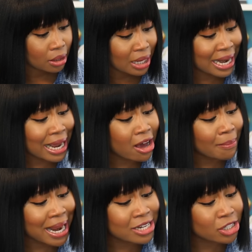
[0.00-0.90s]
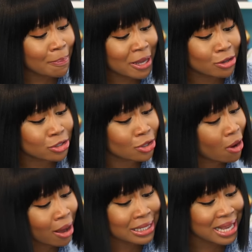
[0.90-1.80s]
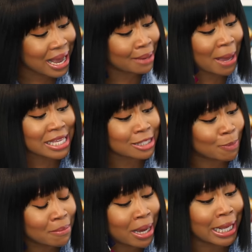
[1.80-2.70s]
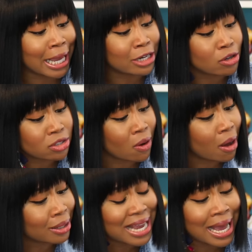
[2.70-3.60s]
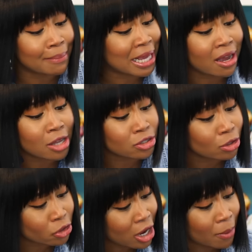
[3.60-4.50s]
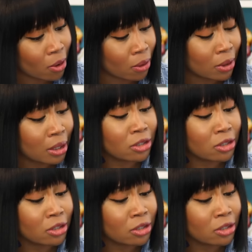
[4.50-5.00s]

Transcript: And I come and I shop at your store all the time. I spend money in your store all the time and cause no trouble.